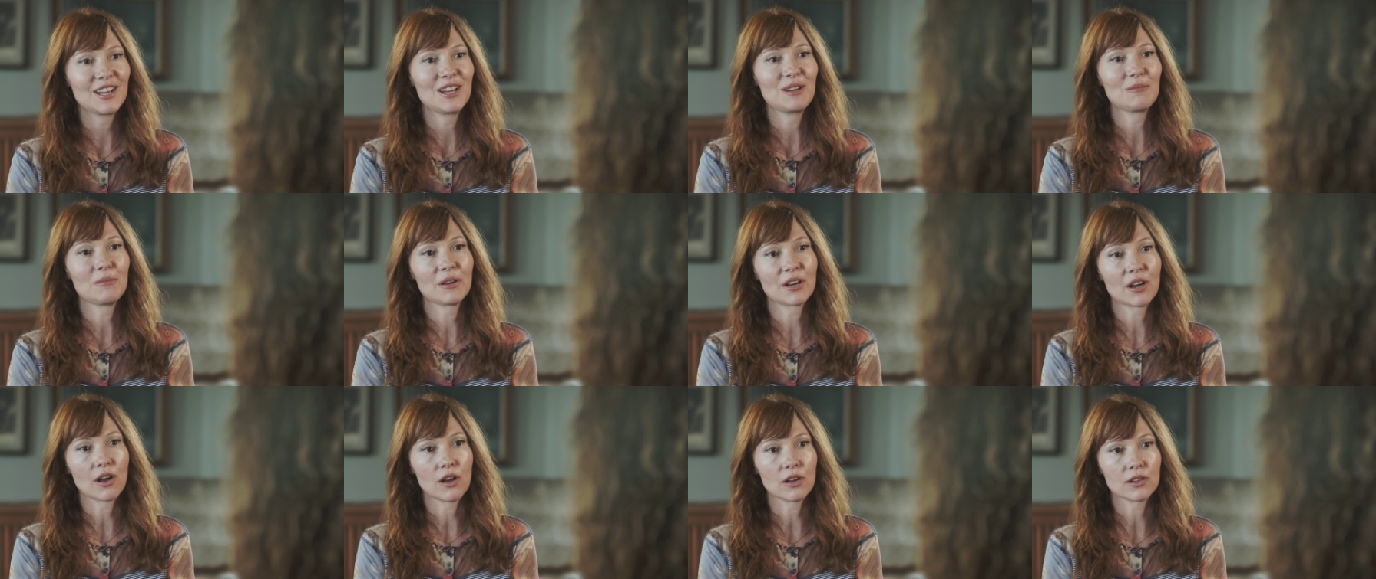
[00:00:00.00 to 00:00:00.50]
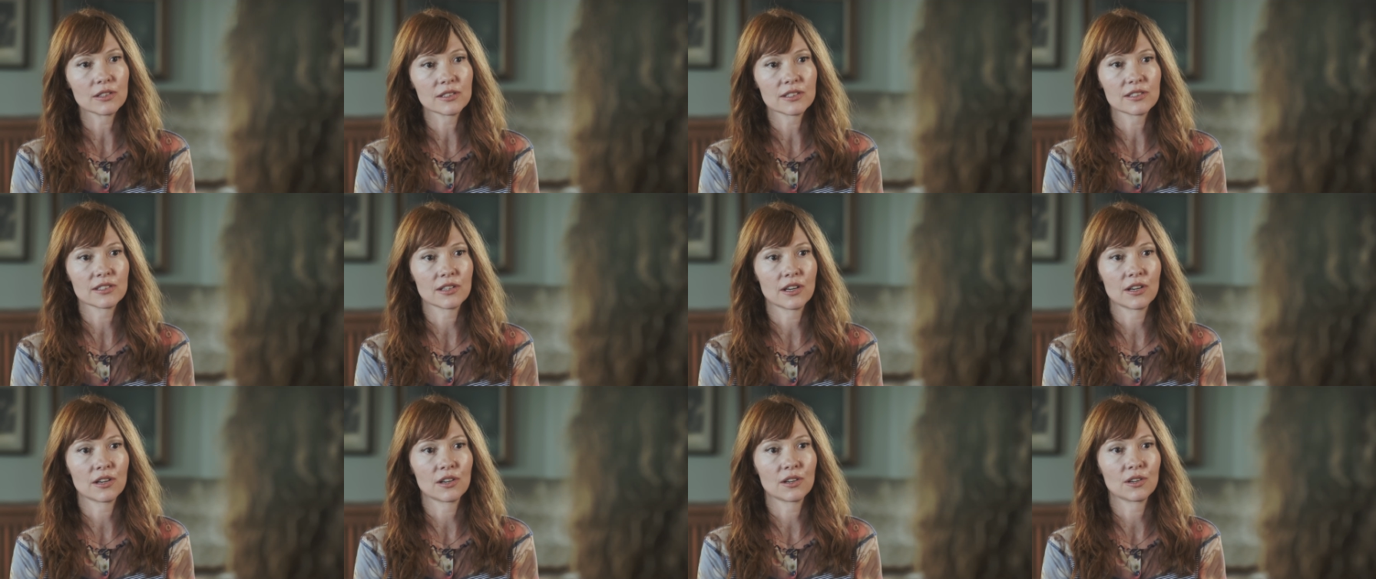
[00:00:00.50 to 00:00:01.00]
but
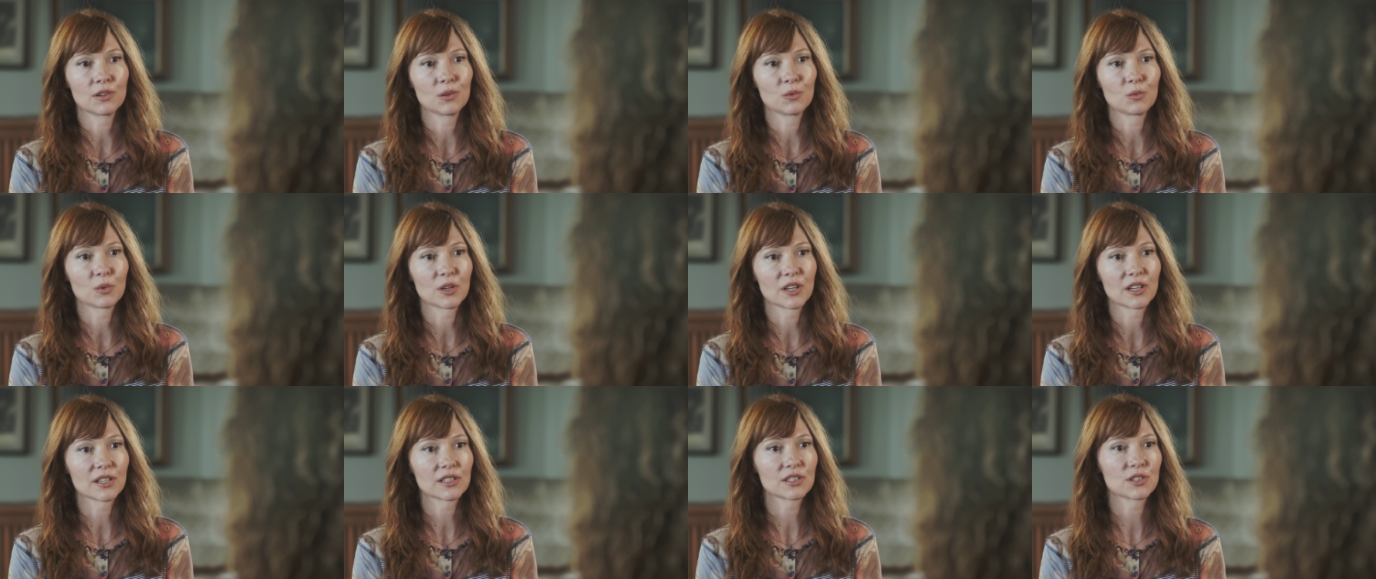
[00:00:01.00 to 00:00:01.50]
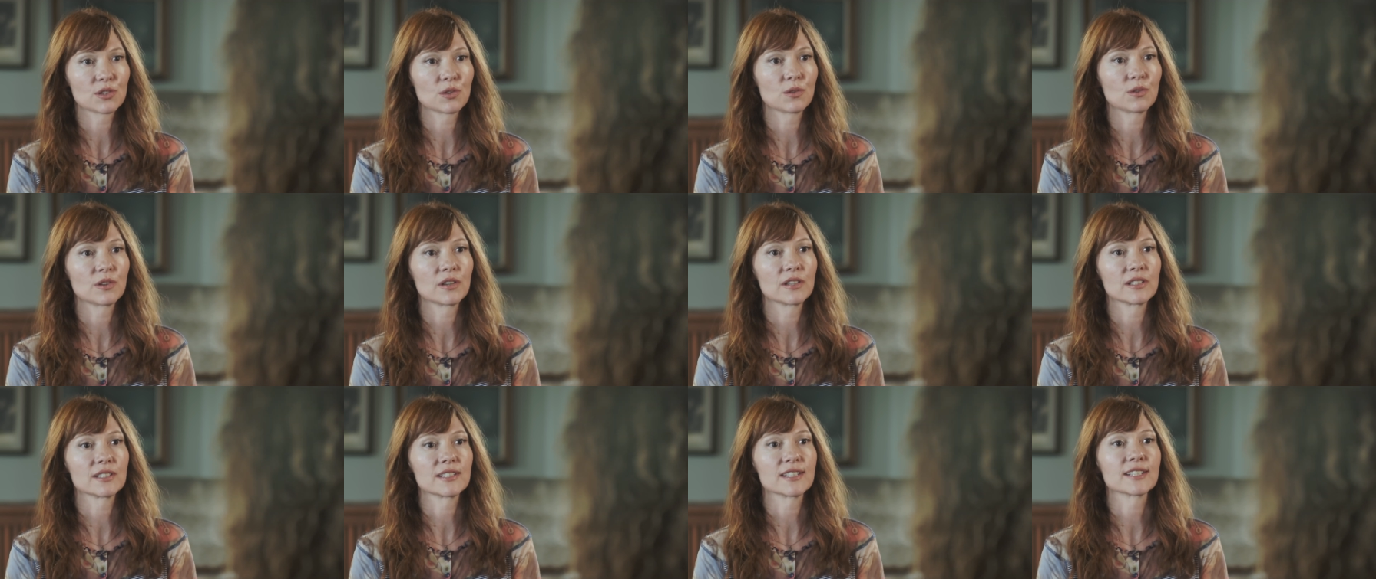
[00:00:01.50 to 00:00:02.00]
also work
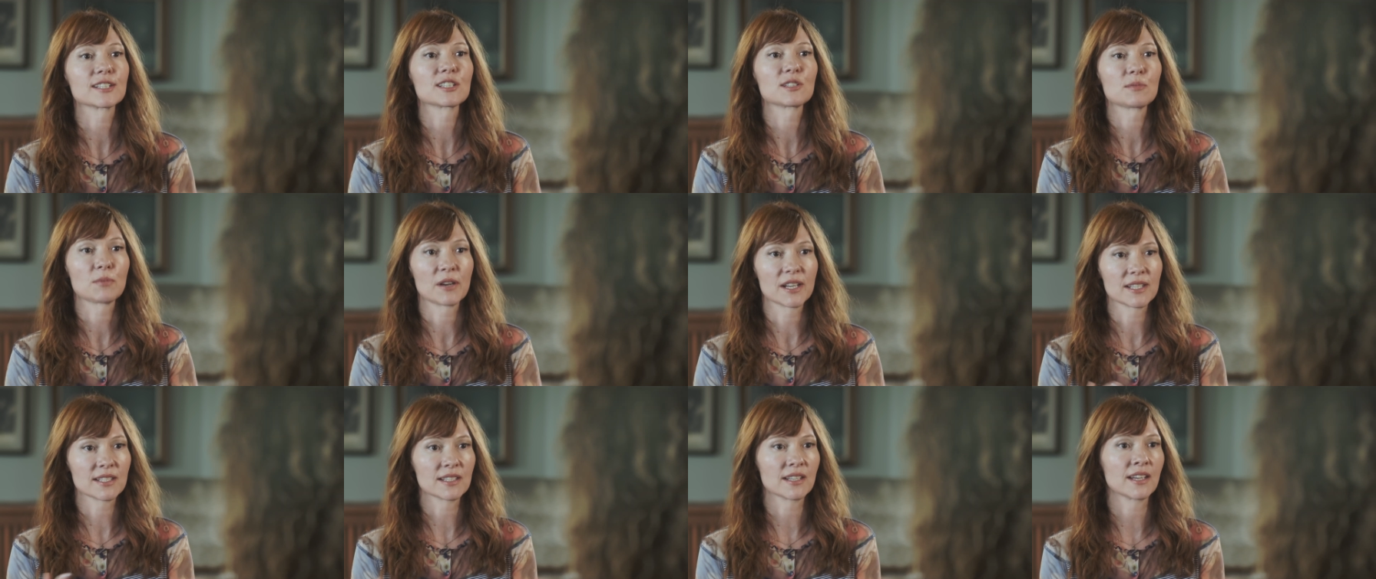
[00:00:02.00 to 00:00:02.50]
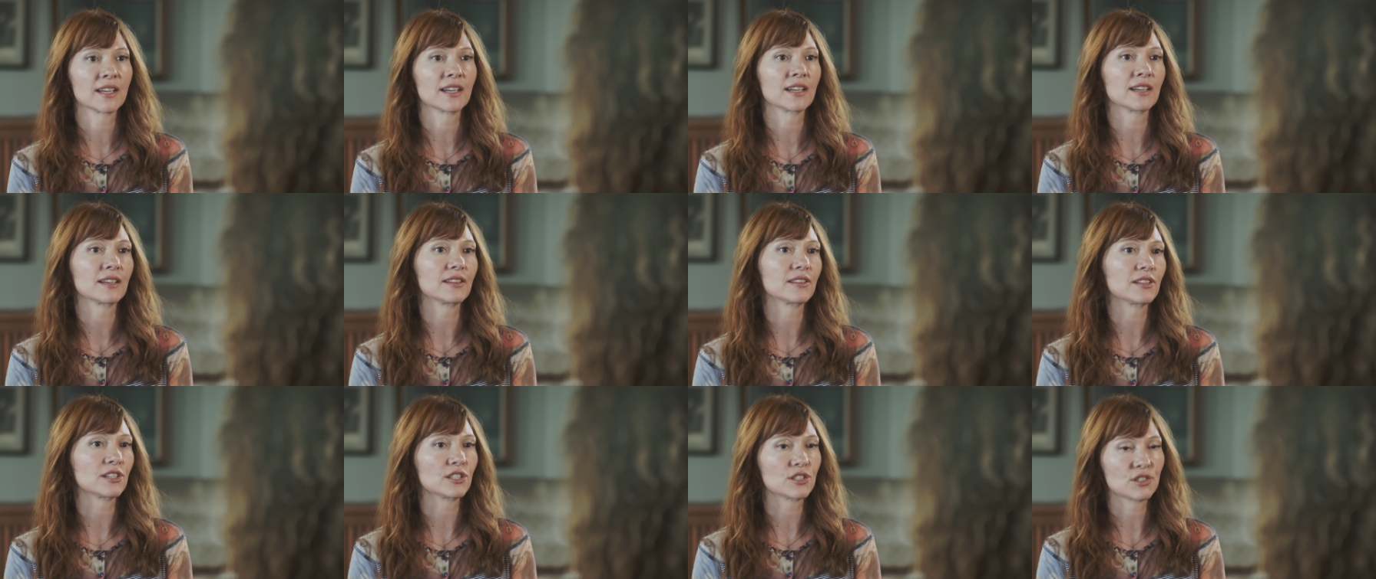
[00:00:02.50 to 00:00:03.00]
towards expressing
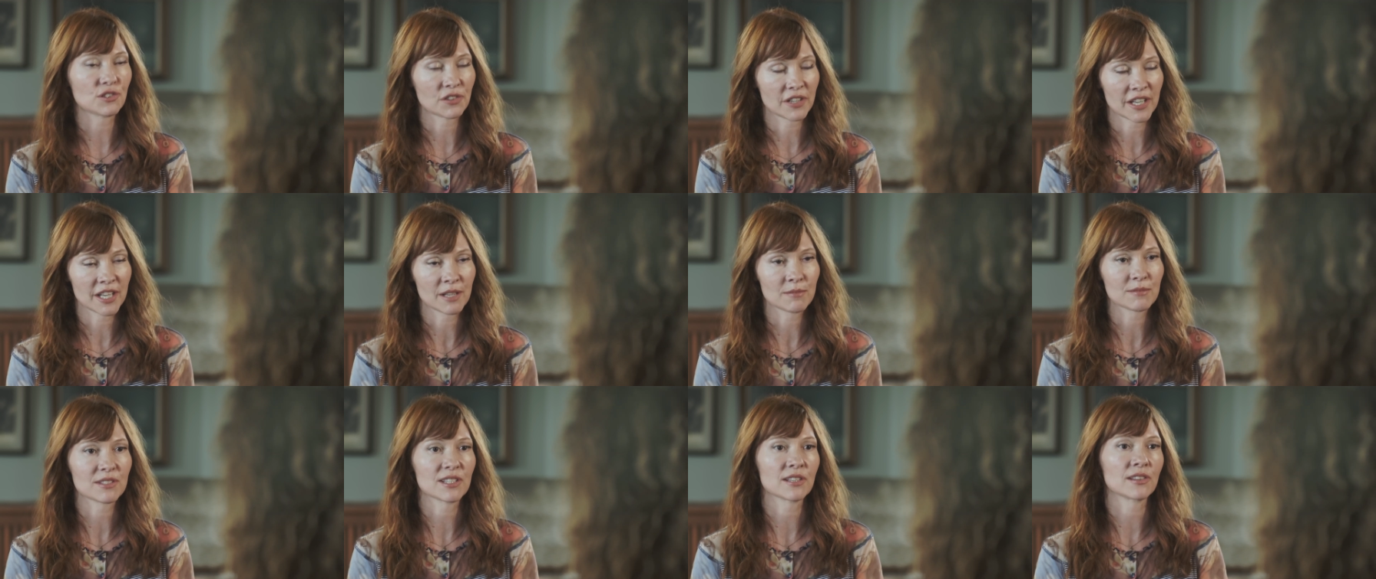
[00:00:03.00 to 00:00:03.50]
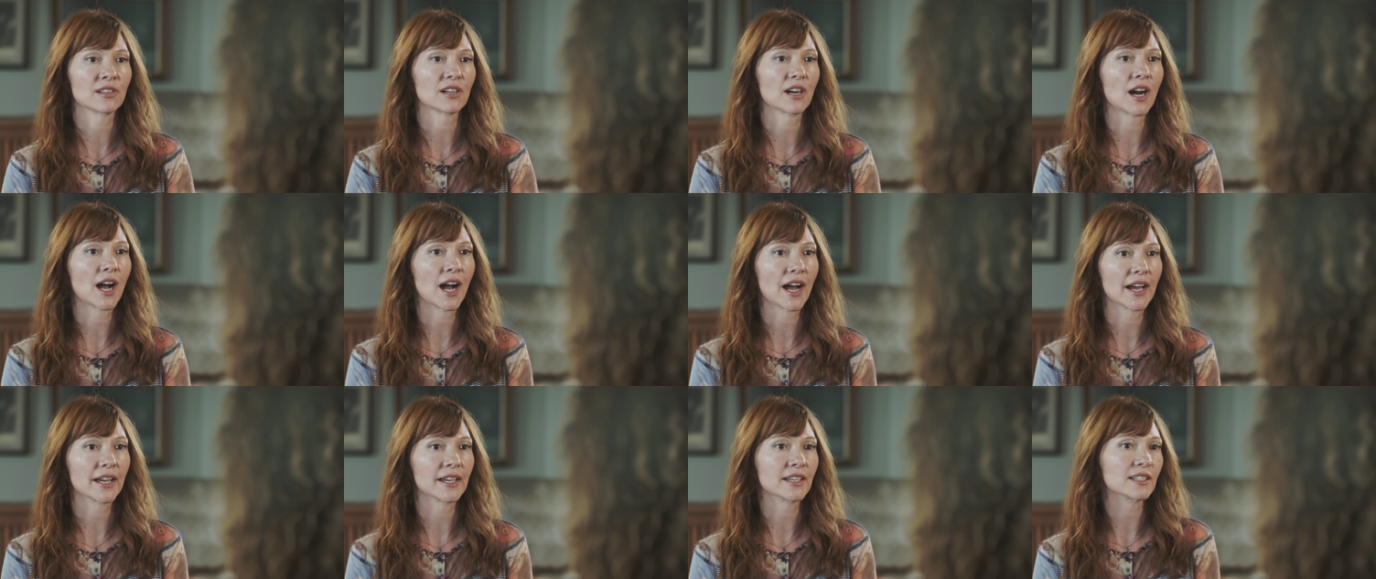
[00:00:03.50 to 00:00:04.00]
their dreams and their
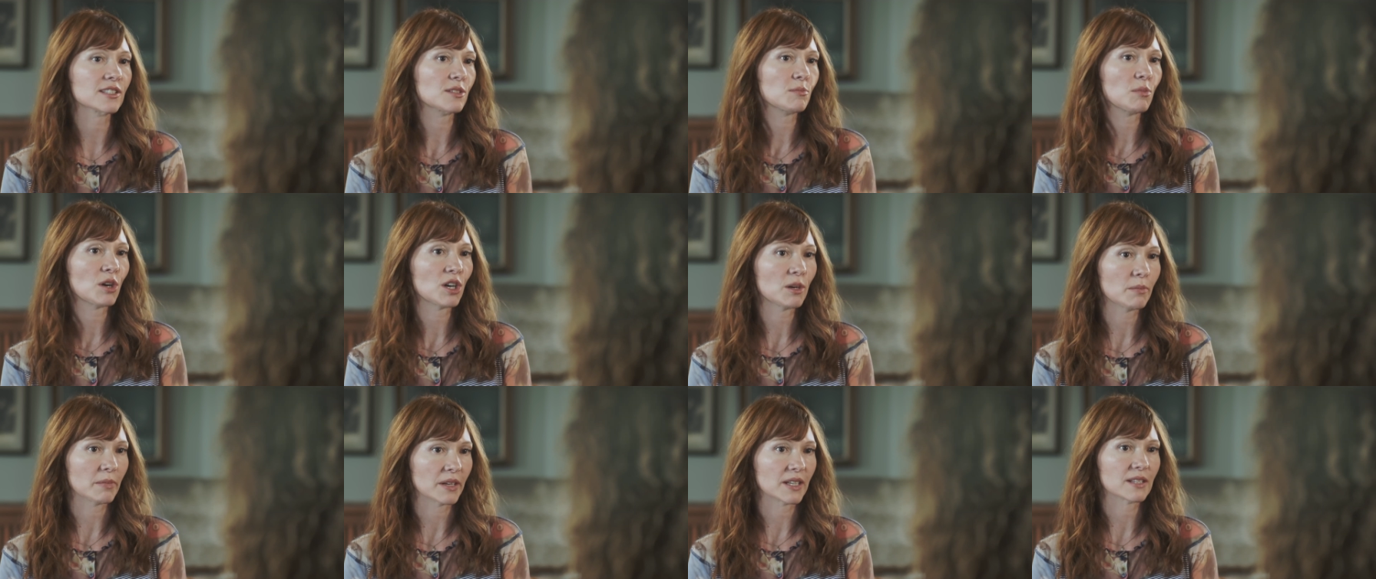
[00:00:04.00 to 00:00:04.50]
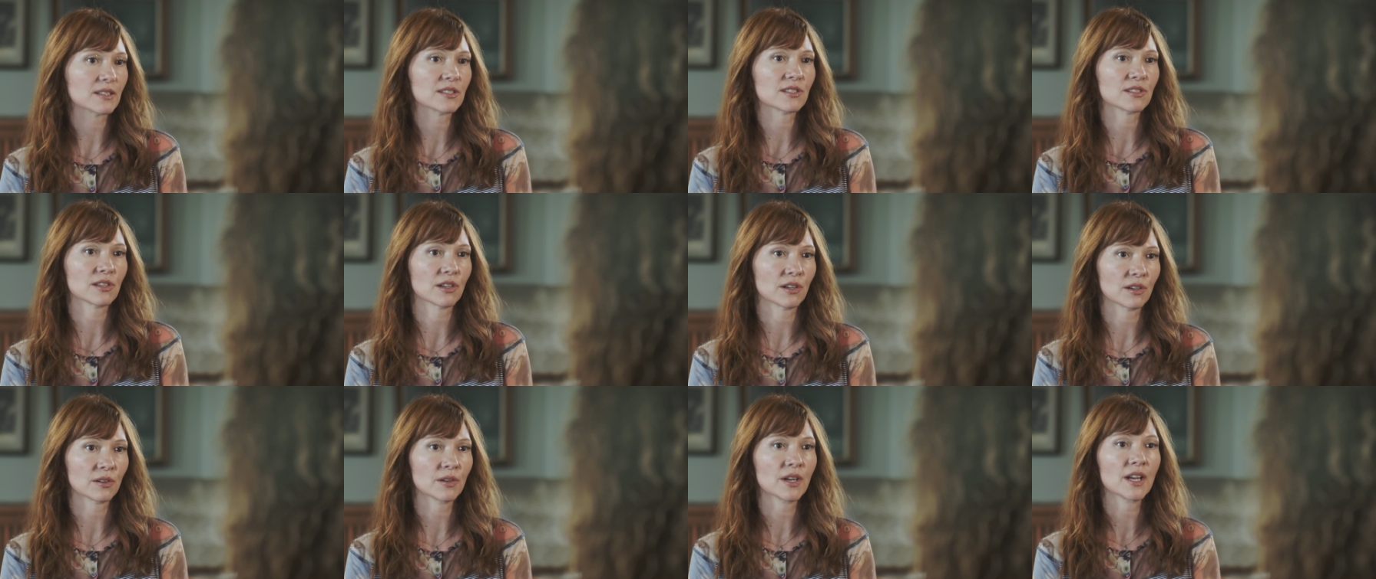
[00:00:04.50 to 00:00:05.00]
highest purpose.
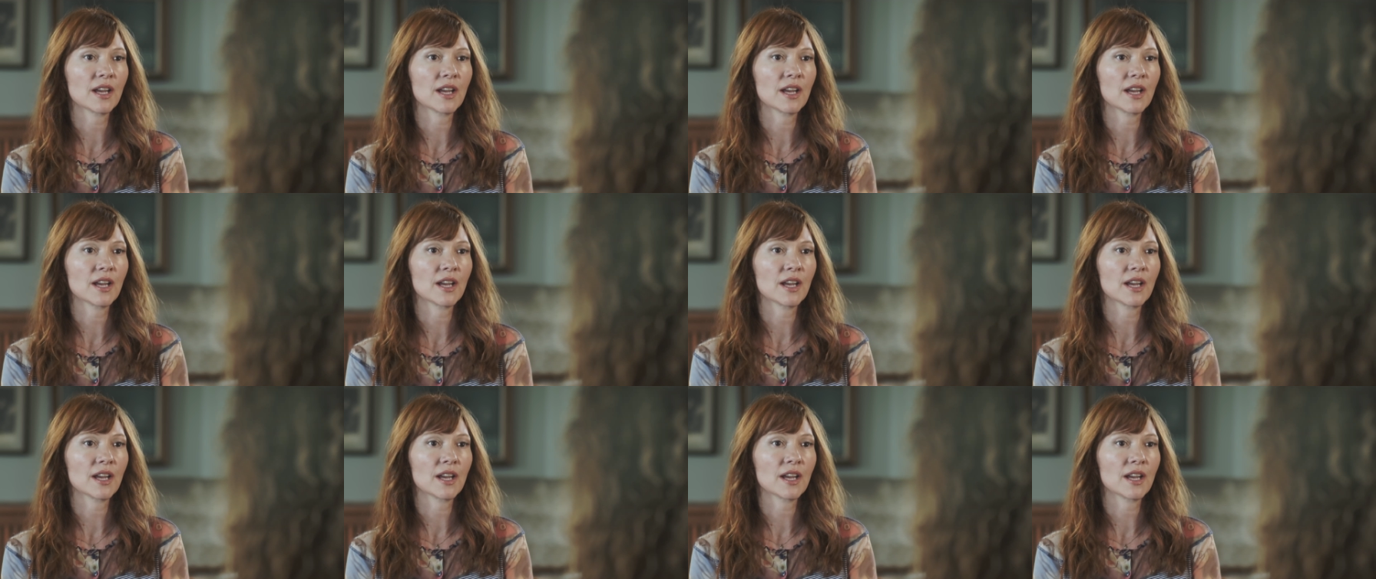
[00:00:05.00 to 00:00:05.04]
So